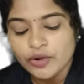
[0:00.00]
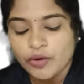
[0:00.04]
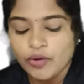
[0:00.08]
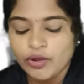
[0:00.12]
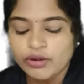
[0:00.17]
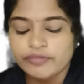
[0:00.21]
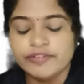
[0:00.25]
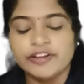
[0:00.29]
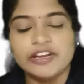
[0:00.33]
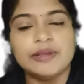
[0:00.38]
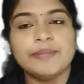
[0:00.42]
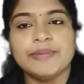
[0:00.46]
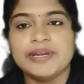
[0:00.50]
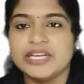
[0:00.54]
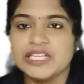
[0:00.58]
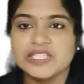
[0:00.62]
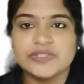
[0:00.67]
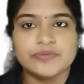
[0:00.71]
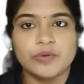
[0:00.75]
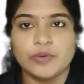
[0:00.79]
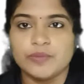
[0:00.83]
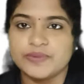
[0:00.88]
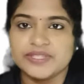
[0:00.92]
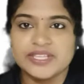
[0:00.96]
or filamentous
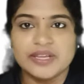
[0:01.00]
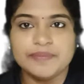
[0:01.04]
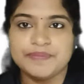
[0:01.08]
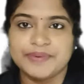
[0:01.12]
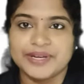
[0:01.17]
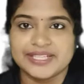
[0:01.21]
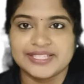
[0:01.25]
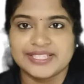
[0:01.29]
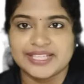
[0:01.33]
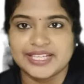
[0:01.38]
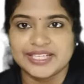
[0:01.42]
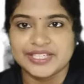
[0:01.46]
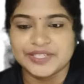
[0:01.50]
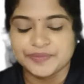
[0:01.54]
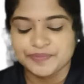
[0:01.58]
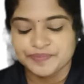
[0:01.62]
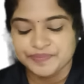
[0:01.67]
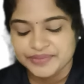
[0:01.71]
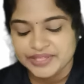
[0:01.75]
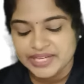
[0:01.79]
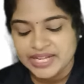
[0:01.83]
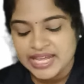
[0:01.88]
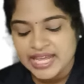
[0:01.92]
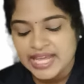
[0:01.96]
forms are present.
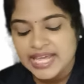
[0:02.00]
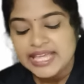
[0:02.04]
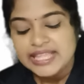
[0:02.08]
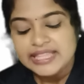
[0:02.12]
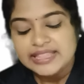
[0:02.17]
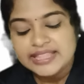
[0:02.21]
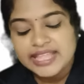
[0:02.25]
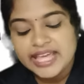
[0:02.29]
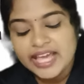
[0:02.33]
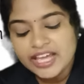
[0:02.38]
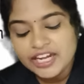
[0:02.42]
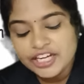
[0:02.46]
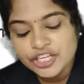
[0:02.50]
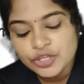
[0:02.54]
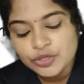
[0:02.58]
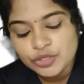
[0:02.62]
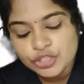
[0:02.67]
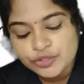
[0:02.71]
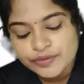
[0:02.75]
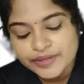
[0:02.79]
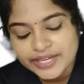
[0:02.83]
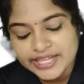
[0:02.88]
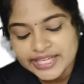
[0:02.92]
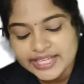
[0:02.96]
They are
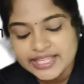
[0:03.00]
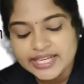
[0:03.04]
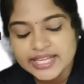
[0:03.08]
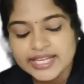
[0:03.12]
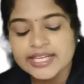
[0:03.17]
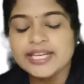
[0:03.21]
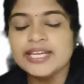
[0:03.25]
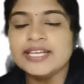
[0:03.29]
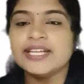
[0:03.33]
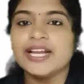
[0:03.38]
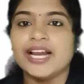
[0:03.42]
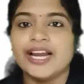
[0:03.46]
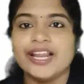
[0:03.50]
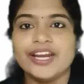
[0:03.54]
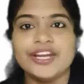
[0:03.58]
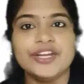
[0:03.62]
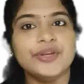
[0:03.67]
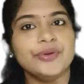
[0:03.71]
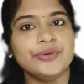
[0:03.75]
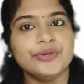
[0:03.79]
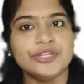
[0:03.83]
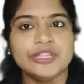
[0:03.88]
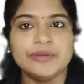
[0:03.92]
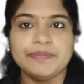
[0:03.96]
usually green in color
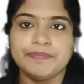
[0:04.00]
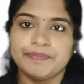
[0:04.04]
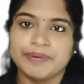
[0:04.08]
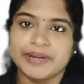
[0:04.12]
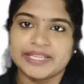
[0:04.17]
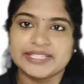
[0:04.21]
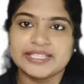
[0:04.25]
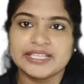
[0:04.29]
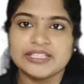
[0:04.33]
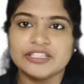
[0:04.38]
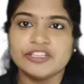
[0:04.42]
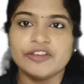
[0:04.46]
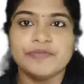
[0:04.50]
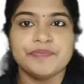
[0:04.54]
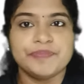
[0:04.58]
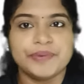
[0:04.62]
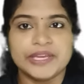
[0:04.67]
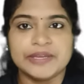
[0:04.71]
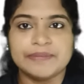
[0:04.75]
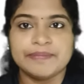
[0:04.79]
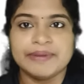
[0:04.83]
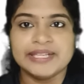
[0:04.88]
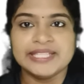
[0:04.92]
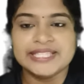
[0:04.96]
due to the presence of
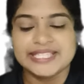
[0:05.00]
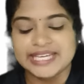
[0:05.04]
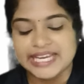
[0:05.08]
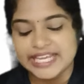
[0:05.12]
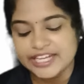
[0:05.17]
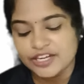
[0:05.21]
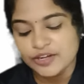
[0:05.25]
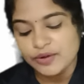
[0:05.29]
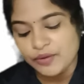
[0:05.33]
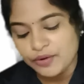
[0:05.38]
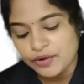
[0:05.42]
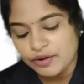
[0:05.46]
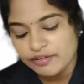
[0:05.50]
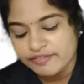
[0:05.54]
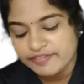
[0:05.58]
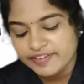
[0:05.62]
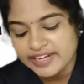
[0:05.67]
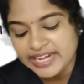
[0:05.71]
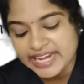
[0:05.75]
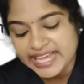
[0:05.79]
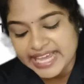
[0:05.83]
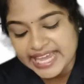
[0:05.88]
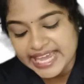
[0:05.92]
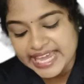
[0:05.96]
pigments like
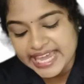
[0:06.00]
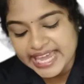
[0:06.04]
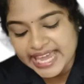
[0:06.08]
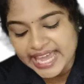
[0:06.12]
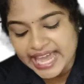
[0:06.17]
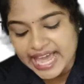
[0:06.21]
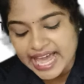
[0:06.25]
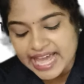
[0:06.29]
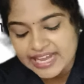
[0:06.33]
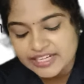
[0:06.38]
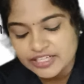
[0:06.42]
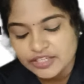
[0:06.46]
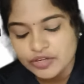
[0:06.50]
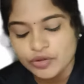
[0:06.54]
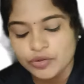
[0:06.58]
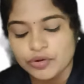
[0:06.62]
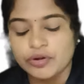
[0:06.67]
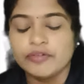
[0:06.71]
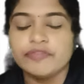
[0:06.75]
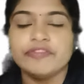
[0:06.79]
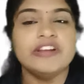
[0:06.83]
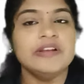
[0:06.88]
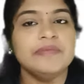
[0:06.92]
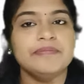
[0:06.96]
chlorophyll A and
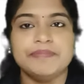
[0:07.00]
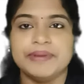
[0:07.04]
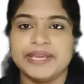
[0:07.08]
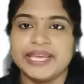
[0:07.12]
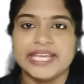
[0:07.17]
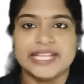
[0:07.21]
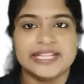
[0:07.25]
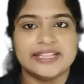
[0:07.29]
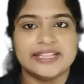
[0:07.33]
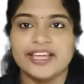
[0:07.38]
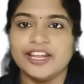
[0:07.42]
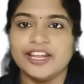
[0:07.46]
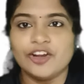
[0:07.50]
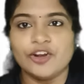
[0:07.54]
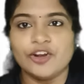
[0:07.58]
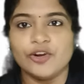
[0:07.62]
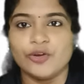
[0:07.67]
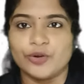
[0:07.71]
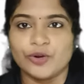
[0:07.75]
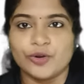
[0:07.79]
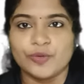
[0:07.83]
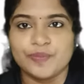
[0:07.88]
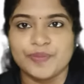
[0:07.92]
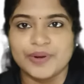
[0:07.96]
chlorophyll B in their
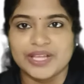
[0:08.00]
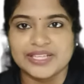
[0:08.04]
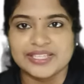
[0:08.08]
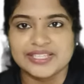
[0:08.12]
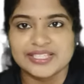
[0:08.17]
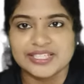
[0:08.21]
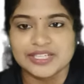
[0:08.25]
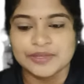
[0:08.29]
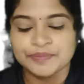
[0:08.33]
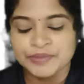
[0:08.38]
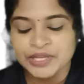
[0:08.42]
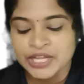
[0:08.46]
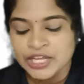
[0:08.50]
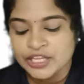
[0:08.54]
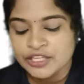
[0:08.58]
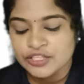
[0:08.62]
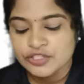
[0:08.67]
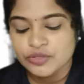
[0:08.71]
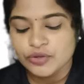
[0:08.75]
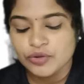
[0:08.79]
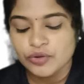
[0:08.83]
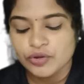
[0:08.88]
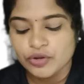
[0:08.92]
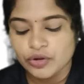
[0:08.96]
chloroplast.
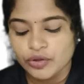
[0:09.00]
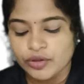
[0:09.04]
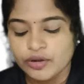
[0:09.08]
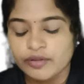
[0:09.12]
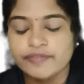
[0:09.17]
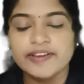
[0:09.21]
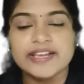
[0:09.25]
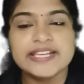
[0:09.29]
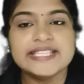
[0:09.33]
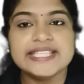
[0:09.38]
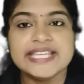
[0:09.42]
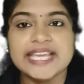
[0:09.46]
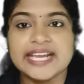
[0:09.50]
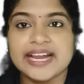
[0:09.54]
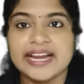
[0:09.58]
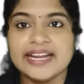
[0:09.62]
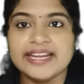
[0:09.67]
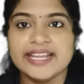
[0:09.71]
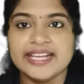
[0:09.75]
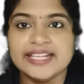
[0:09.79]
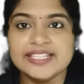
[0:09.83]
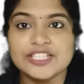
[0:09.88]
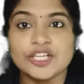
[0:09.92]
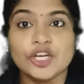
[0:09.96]
So Chlorophyceae
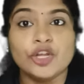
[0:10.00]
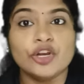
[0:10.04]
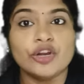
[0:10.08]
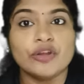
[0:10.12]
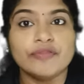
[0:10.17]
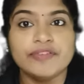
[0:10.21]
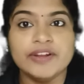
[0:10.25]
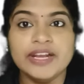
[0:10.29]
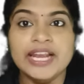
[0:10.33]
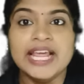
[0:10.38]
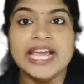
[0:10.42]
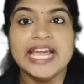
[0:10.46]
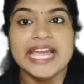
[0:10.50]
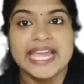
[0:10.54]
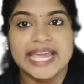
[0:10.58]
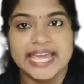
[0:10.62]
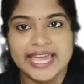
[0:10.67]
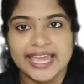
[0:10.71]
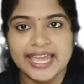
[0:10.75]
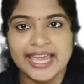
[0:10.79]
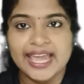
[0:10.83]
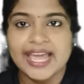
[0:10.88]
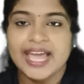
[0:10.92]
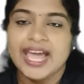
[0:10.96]
contains chlorophyll
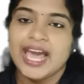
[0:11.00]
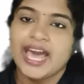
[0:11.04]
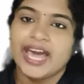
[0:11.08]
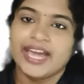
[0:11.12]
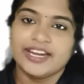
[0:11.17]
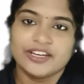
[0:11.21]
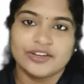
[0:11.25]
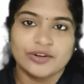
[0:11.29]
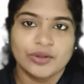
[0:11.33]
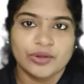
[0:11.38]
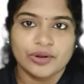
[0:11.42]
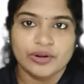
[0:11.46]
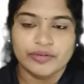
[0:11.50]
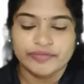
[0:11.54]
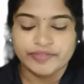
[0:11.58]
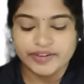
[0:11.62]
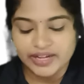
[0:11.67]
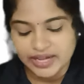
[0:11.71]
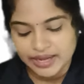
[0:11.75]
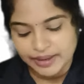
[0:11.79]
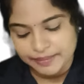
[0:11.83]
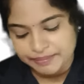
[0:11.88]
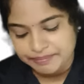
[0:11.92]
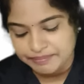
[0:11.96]
A and
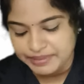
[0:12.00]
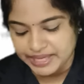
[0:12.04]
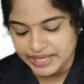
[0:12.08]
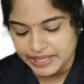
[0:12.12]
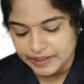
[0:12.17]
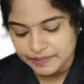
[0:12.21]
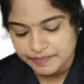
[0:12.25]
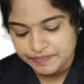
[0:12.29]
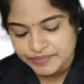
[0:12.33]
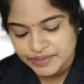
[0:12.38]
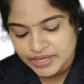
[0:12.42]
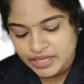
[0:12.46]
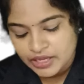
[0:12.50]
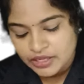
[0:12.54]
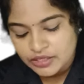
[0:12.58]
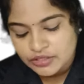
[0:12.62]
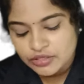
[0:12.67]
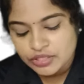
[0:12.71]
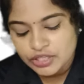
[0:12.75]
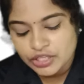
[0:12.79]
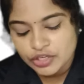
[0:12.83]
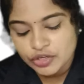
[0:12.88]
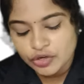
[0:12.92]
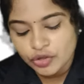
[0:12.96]
chlorophyll B. So
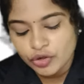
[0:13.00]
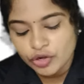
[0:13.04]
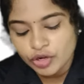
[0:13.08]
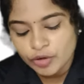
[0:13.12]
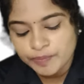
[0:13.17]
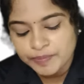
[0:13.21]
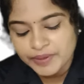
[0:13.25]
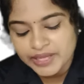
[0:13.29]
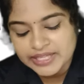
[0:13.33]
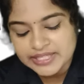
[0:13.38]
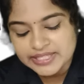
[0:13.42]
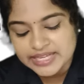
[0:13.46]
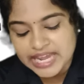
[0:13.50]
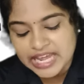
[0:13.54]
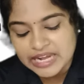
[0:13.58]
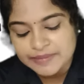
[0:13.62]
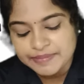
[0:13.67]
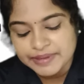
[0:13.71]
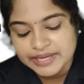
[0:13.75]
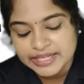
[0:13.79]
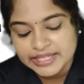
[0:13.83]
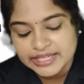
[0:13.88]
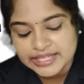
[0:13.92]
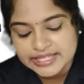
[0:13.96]
the chloroplast can
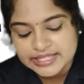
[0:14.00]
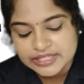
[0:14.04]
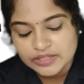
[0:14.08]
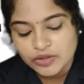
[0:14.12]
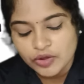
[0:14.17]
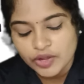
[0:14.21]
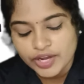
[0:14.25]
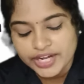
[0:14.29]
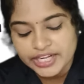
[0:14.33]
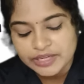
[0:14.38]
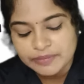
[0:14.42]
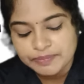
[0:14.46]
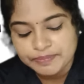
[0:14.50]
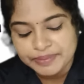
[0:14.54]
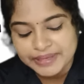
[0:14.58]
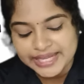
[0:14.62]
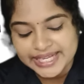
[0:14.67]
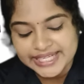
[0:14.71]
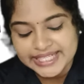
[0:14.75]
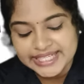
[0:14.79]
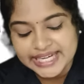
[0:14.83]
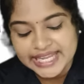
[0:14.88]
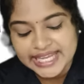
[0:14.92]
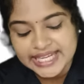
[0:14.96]
be discoid,
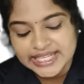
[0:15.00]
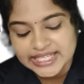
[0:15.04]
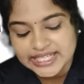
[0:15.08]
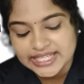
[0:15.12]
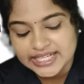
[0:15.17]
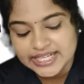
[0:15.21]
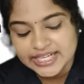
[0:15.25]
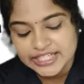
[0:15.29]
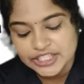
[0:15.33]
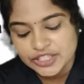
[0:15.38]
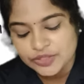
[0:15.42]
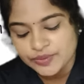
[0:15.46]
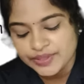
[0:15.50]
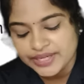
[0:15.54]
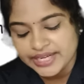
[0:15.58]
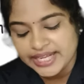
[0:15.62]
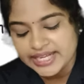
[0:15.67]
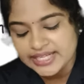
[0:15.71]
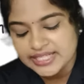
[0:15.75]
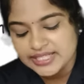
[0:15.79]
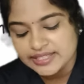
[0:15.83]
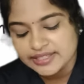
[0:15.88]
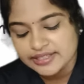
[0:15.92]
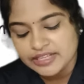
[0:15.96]
plate-like,
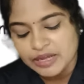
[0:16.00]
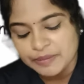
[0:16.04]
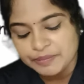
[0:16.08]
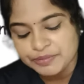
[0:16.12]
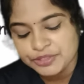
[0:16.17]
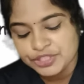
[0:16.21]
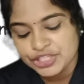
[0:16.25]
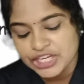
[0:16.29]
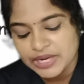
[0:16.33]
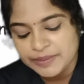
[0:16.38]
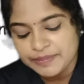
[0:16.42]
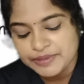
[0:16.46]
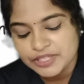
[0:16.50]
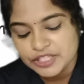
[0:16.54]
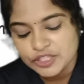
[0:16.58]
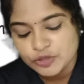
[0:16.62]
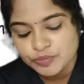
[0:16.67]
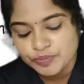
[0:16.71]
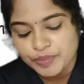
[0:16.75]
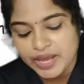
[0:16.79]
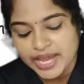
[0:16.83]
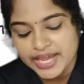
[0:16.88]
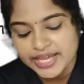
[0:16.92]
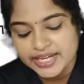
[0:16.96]
reticulate, cup-shaped,
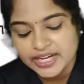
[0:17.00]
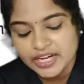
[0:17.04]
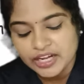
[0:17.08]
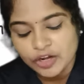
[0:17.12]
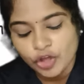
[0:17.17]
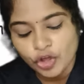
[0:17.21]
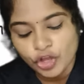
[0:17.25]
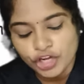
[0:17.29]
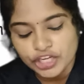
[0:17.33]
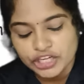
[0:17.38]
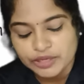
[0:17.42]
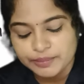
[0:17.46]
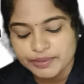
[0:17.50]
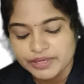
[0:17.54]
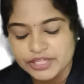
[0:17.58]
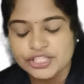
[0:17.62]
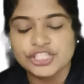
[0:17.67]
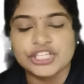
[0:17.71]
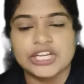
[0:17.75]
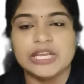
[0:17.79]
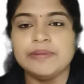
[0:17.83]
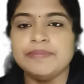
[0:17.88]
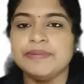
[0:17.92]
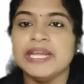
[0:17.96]
spiral or
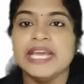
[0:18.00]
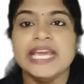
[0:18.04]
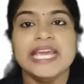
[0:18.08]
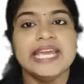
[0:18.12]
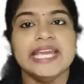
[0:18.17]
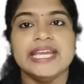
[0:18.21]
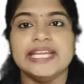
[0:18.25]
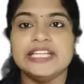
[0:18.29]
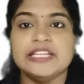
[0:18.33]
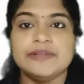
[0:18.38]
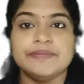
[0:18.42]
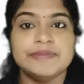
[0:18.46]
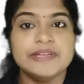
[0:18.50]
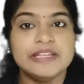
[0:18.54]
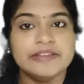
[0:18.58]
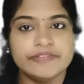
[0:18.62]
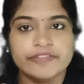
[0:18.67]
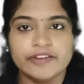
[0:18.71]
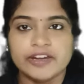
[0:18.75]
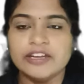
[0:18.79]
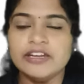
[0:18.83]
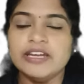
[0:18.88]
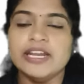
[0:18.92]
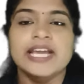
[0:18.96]
ribbon-shaped in
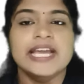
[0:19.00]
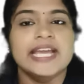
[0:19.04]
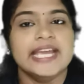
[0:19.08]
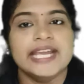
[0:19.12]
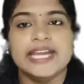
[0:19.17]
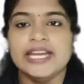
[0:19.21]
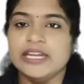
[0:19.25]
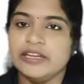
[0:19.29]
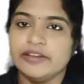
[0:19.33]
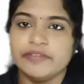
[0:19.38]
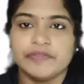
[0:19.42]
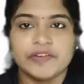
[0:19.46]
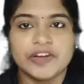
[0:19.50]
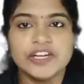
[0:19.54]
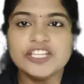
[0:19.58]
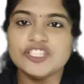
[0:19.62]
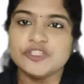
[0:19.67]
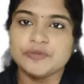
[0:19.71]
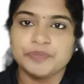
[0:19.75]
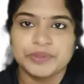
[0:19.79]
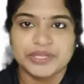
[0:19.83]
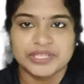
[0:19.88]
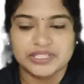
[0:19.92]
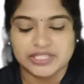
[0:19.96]
different
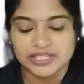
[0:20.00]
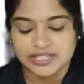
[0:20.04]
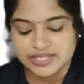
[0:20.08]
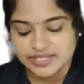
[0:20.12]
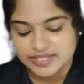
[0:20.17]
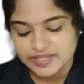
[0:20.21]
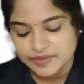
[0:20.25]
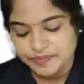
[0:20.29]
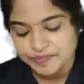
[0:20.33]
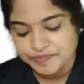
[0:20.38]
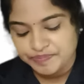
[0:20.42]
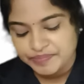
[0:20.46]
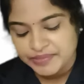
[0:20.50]
species.